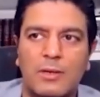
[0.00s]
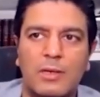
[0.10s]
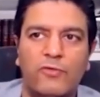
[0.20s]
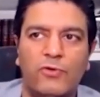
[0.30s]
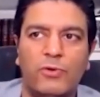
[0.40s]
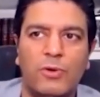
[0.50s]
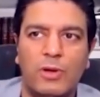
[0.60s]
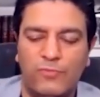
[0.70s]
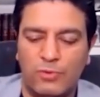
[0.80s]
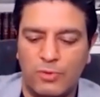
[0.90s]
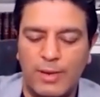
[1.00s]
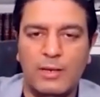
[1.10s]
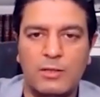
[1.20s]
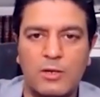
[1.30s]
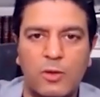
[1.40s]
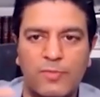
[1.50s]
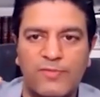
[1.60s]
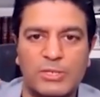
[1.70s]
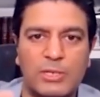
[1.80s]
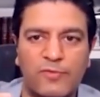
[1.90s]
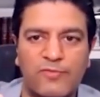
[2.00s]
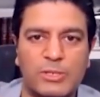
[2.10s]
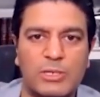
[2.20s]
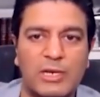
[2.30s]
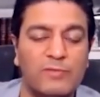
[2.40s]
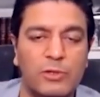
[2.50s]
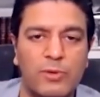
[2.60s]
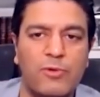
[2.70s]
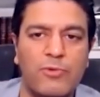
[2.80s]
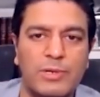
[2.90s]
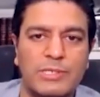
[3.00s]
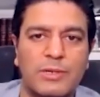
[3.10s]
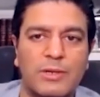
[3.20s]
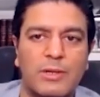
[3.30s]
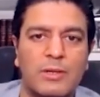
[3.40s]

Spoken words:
if you remain at the non-professional professional level, you're at risk.